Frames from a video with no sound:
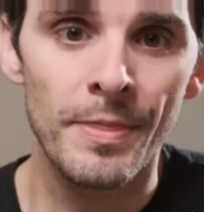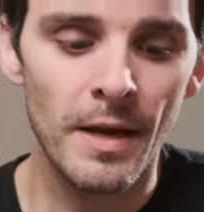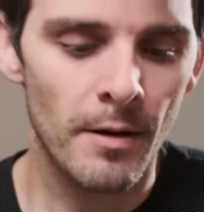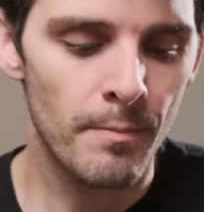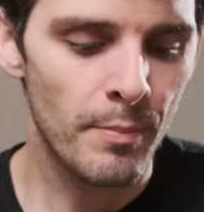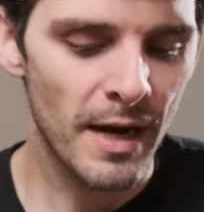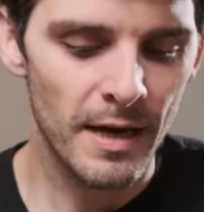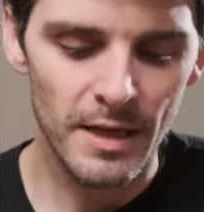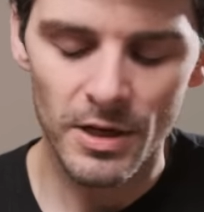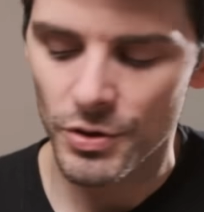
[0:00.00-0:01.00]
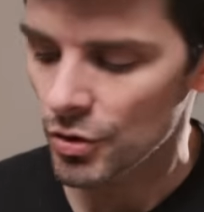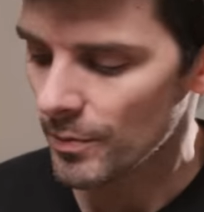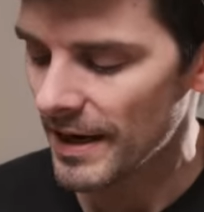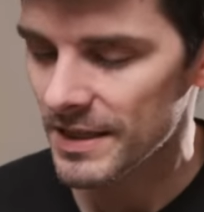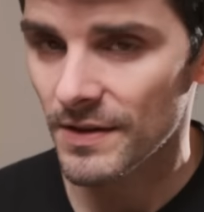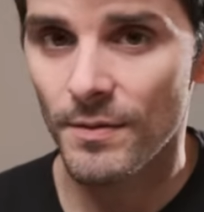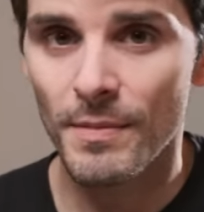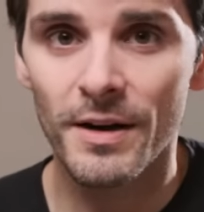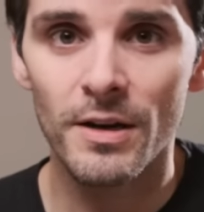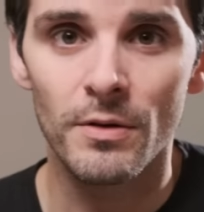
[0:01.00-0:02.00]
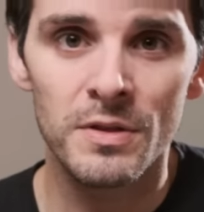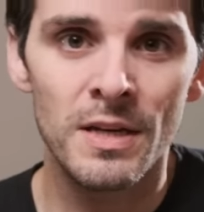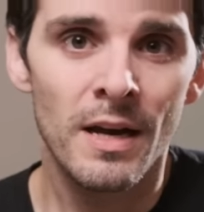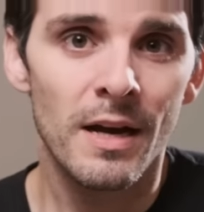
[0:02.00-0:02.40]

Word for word: uh, by the control box of the Mongoose.